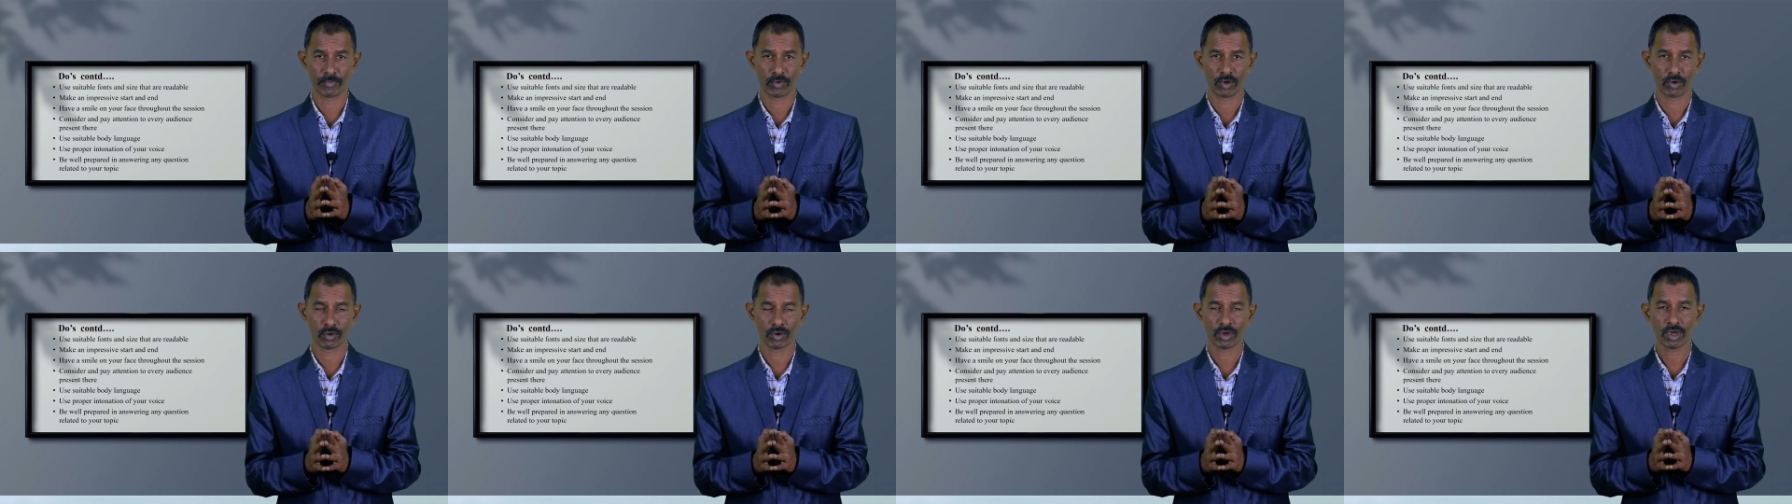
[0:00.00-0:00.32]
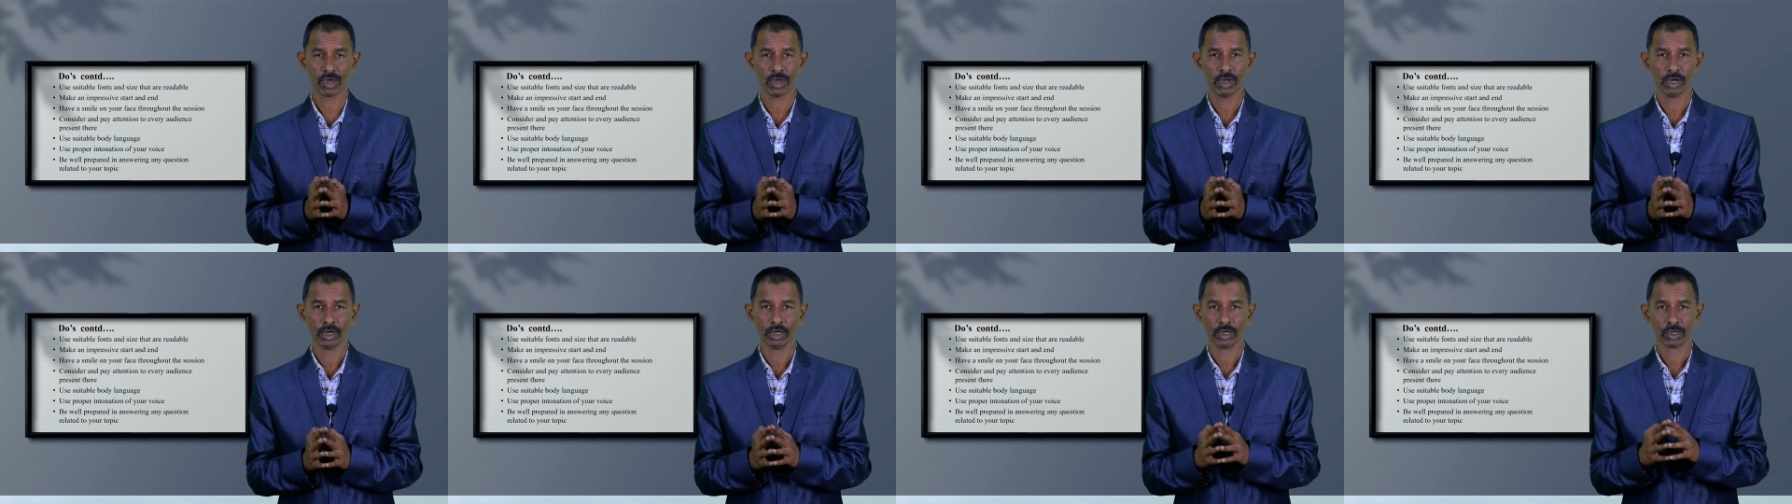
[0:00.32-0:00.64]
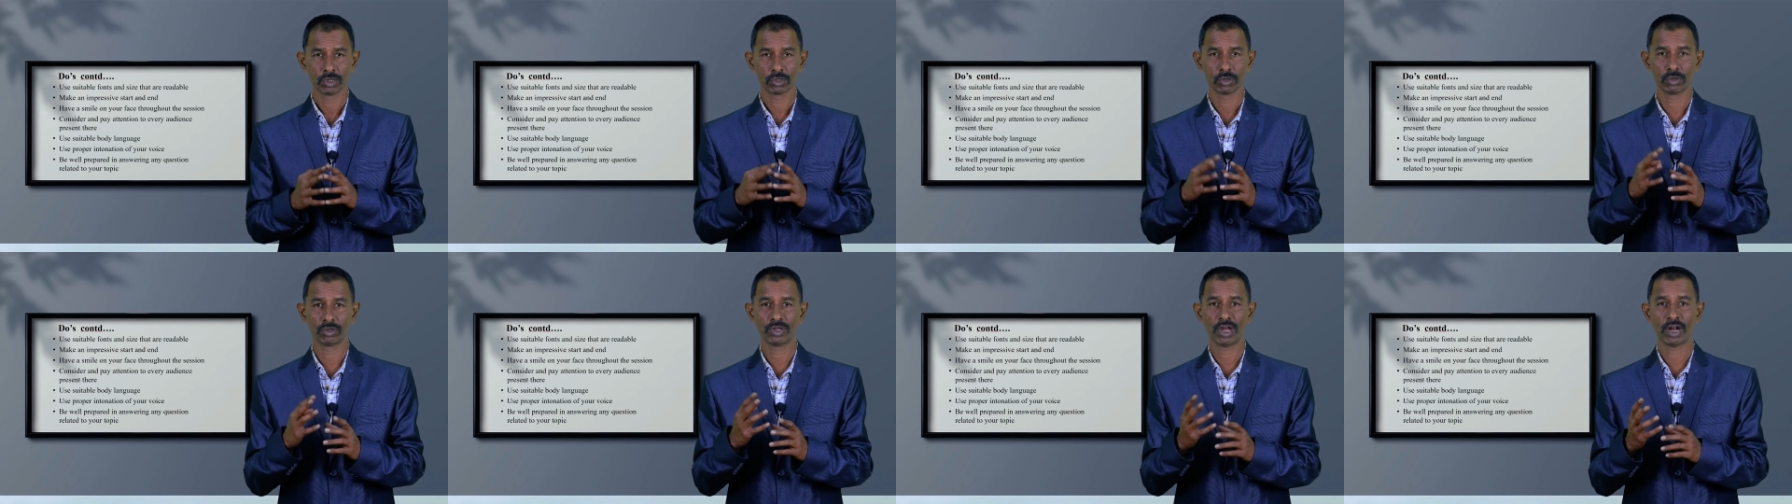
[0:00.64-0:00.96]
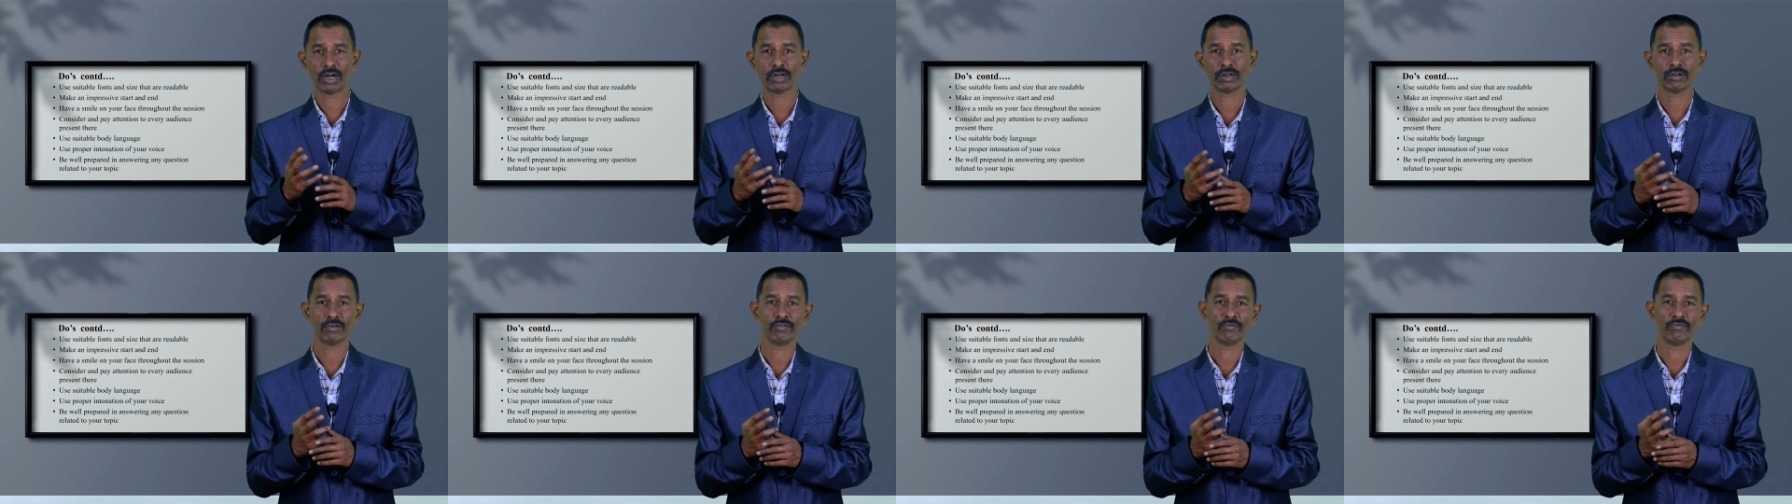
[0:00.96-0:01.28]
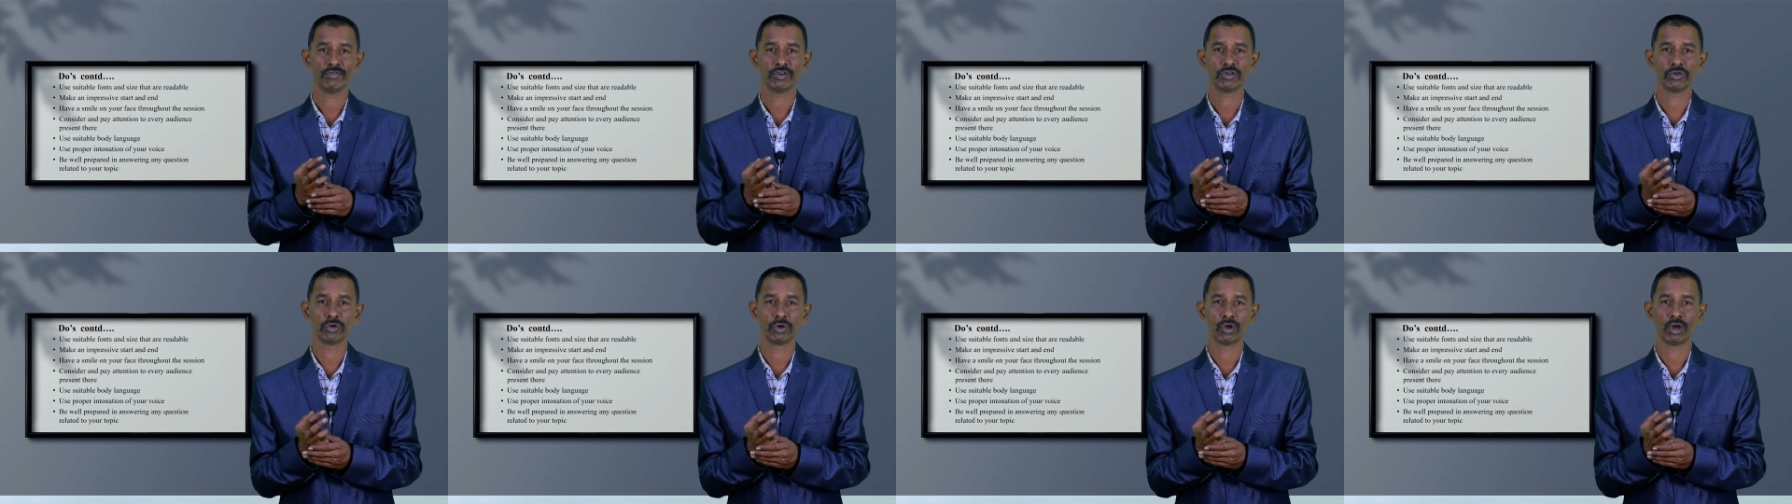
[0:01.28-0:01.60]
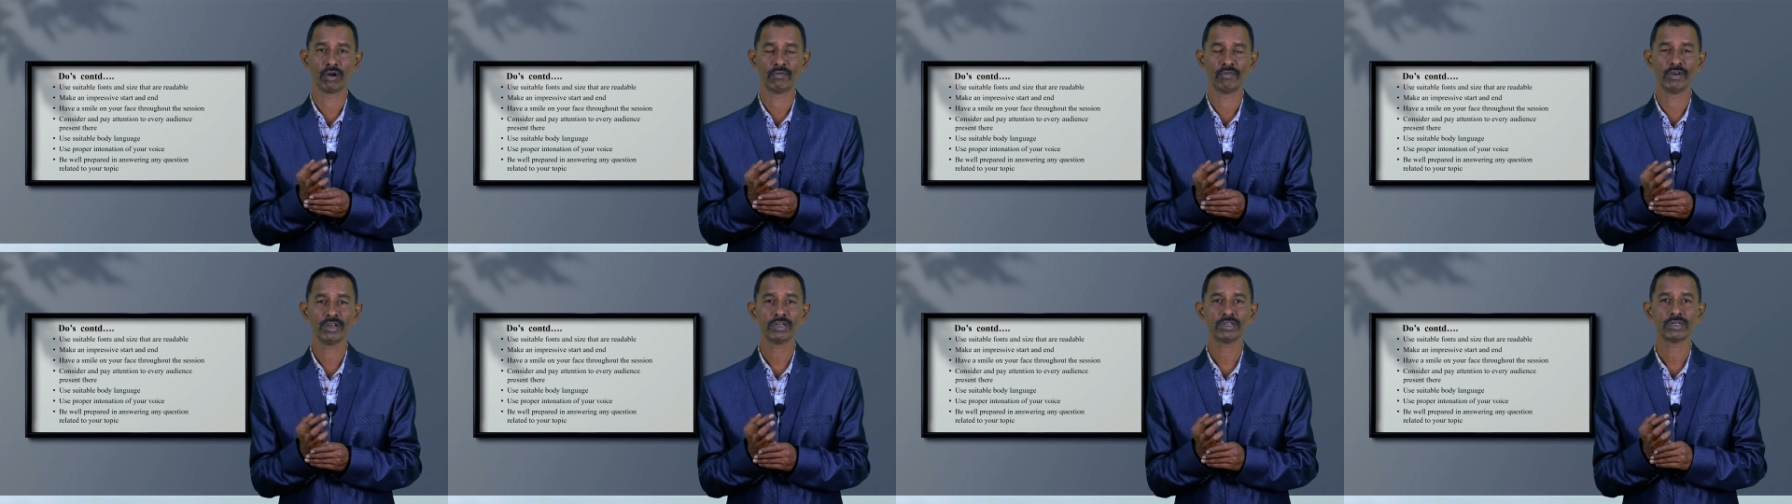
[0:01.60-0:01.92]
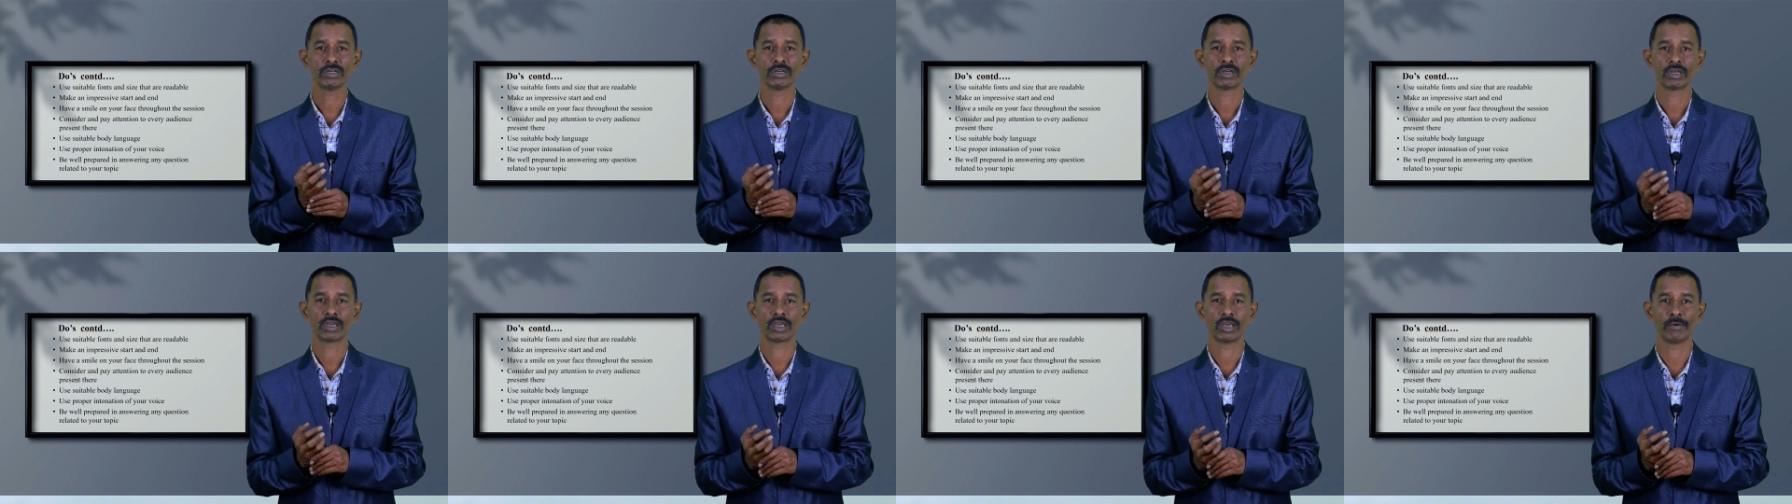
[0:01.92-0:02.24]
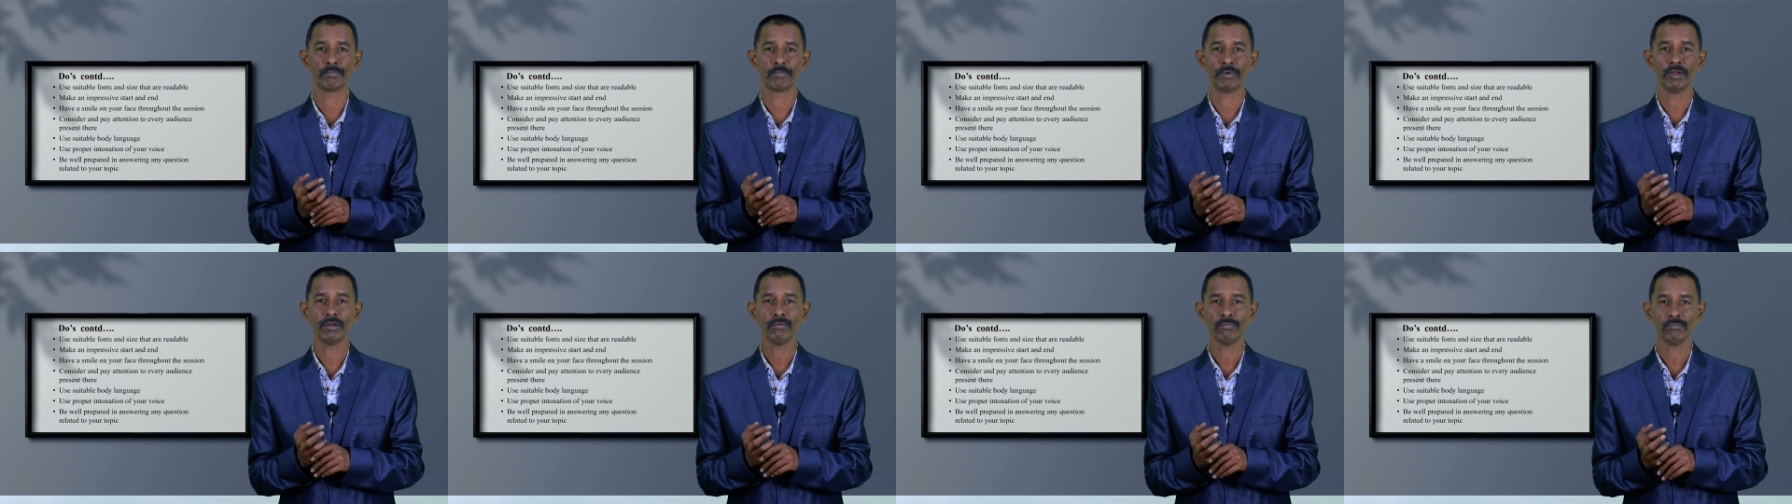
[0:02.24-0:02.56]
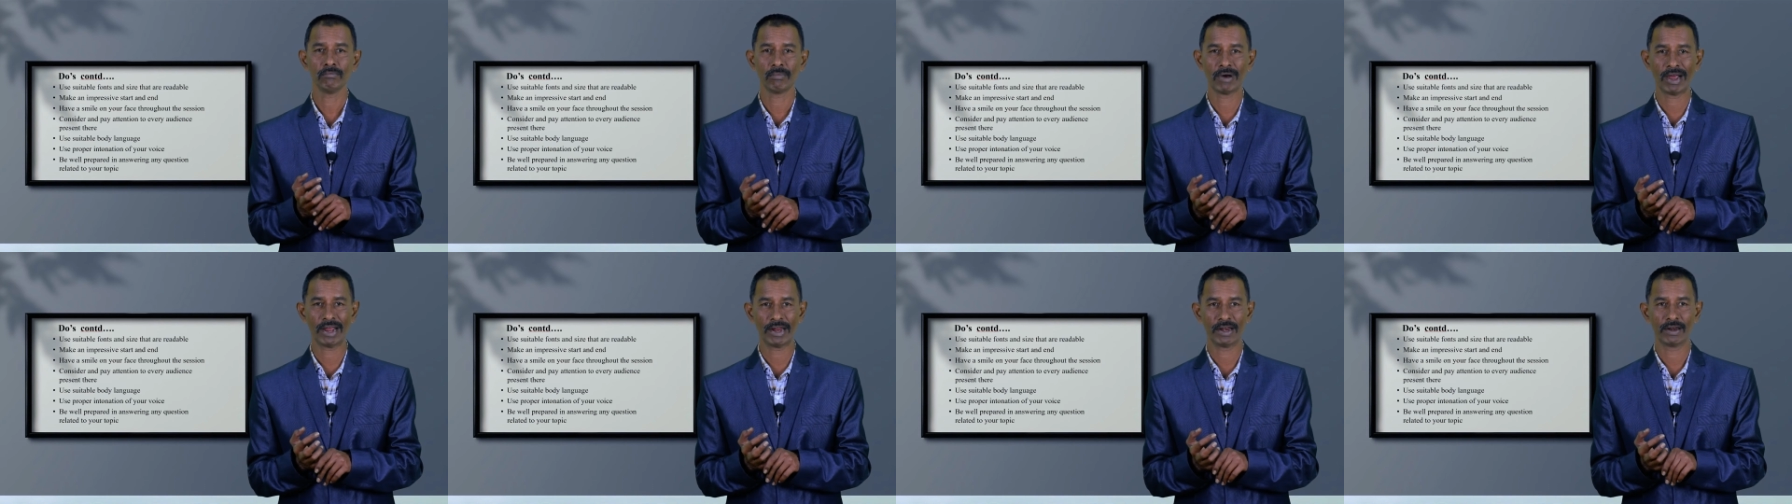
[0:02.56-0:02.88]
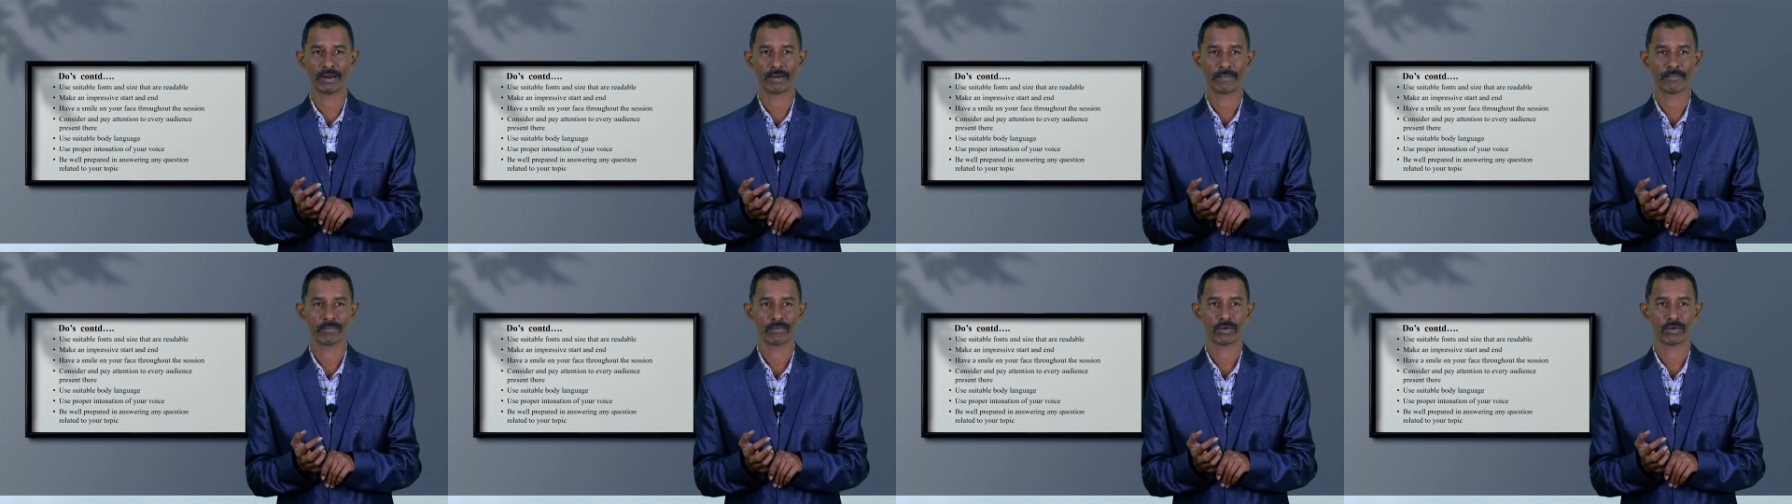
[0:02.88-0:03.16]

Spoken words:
Okay, so that we should always keep in mind.